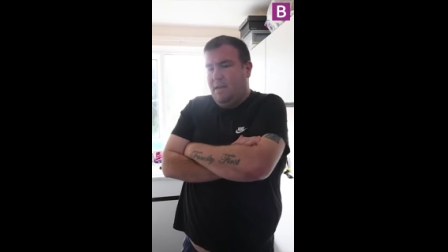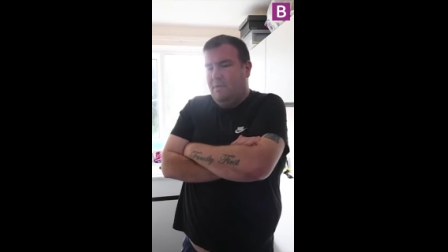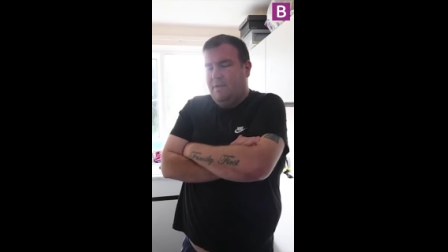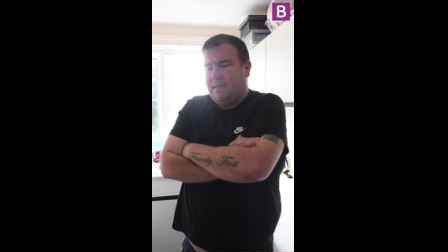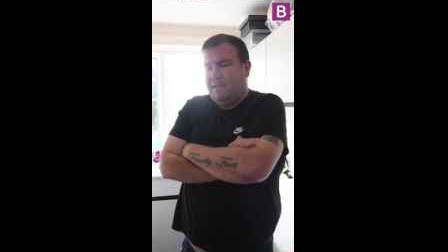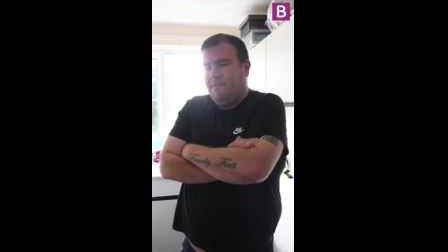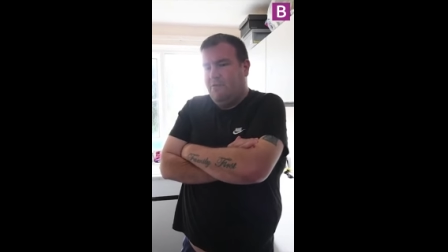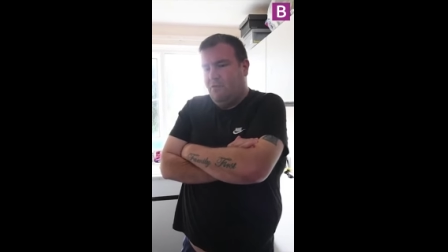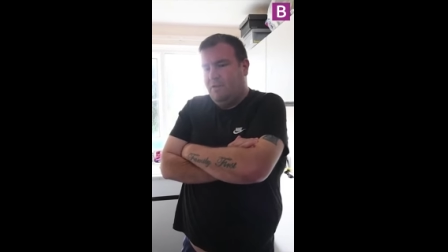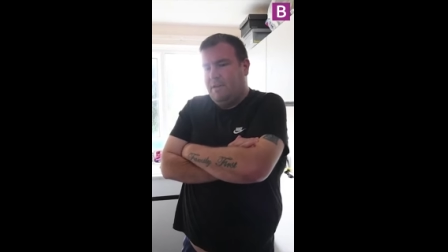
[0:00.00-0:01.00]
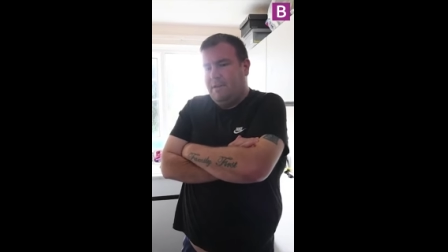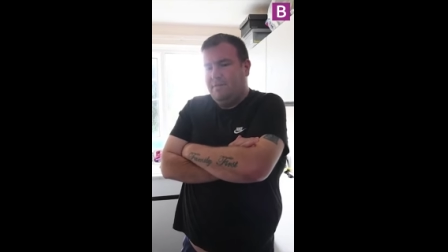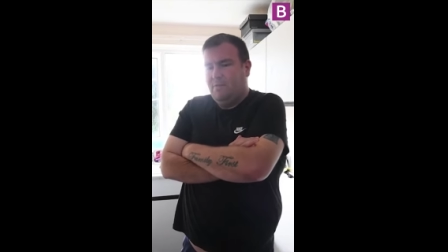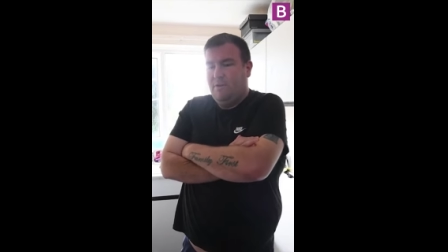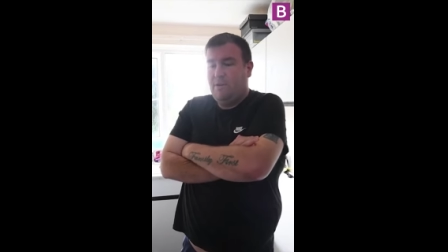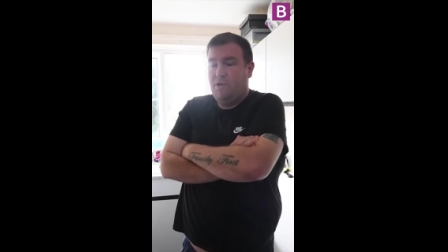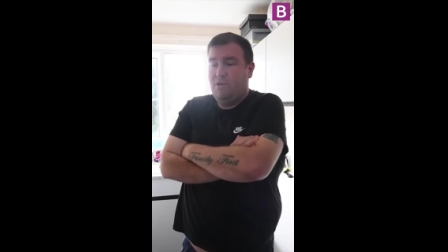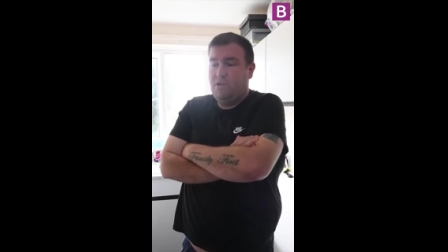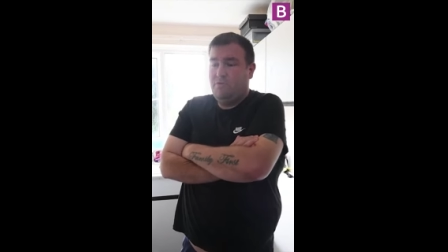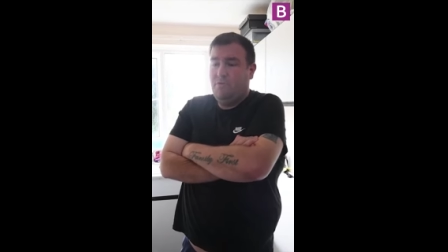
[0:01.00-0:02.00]
We've had to have the flooring lift. We couldn't
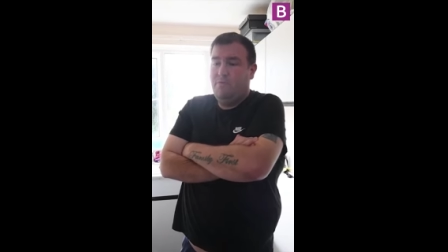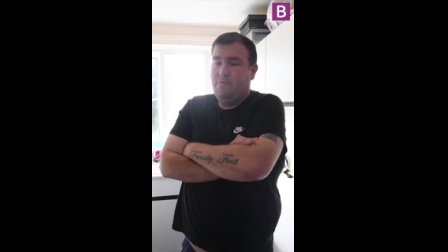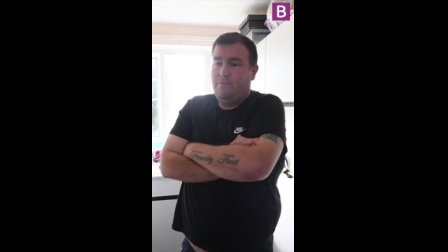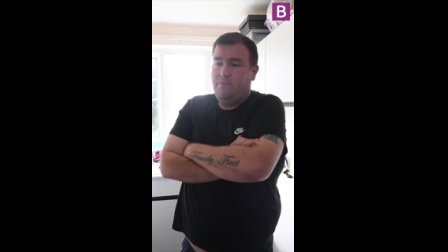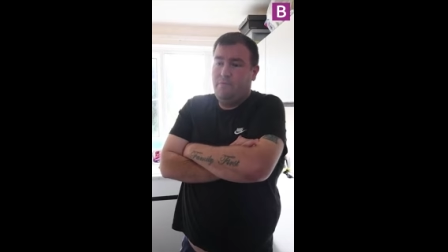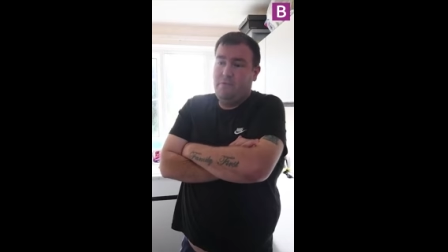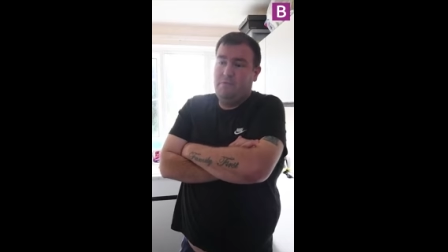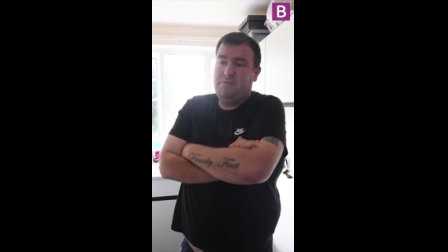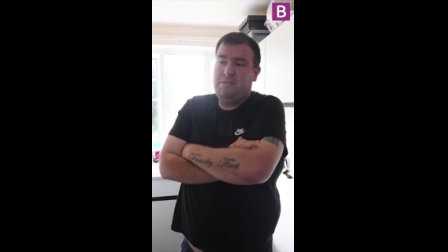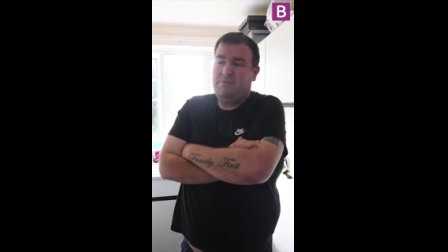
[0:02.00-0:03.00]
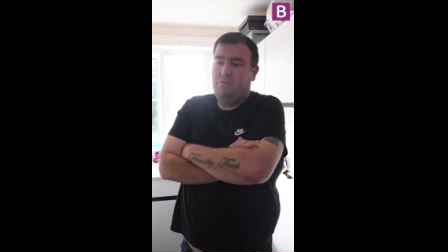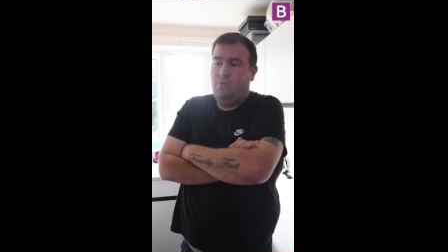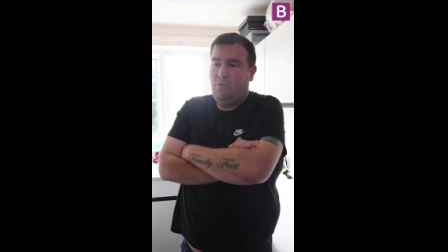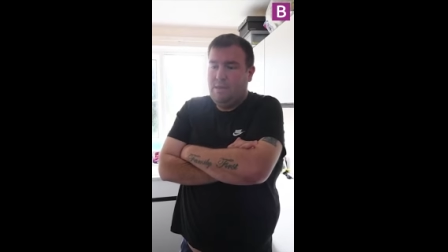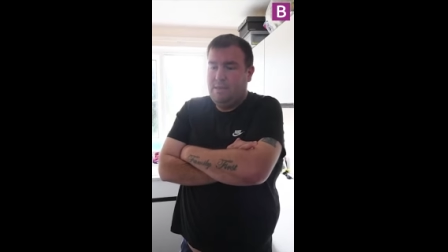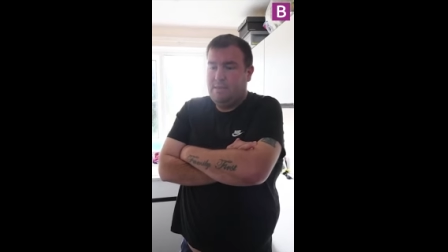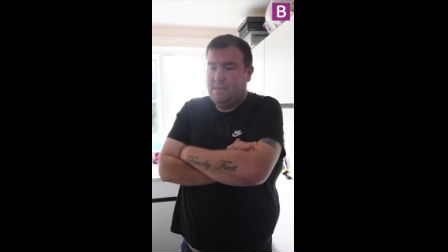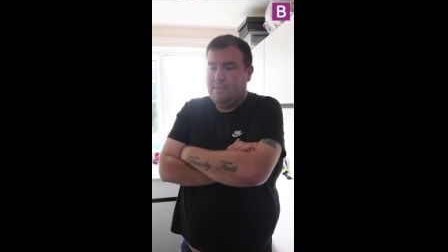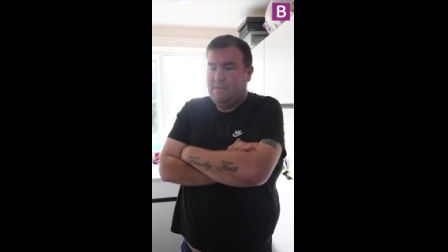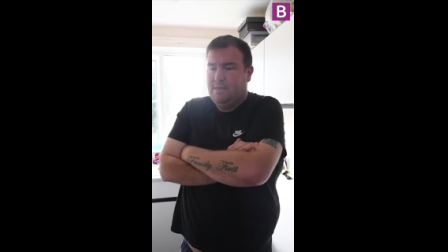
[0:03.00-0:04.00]
use the room for several weeks.